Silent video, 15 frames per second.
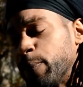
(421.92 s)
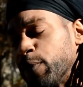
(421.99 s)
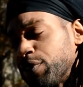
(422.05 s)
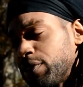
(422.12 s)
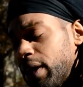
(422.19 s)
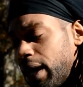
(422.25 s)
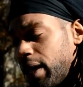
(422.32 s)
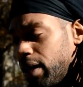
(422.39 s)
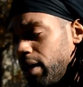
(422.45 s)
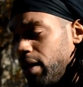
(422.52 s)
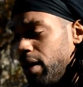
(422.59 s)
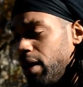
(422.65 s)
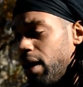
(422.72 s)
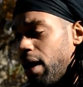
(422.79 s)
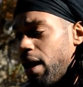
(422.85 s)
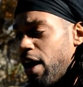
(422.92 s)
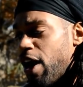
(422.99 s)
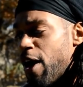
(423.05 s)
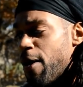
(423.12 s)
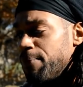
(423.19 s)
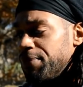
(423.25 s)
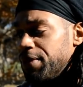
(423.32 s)
per se.
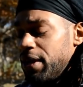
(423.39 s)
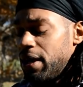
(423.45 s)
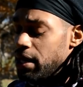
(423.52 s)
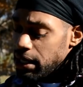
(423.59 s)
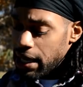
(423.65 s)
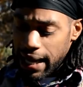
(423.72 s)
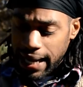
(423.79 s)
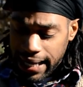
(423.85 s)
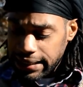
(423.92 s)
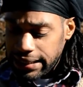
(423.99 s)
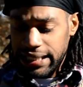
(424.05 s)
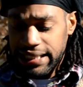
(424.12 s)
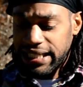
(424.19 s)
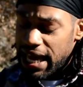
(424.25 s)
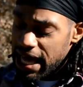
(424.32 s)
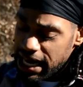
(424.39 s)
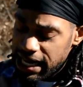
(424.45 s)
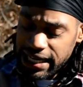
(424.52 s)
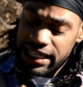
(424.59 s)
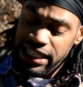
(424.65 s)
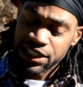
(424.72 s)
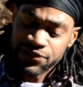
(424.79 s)
Um, yeah, I got this
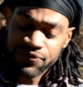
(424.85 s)
candidate, he's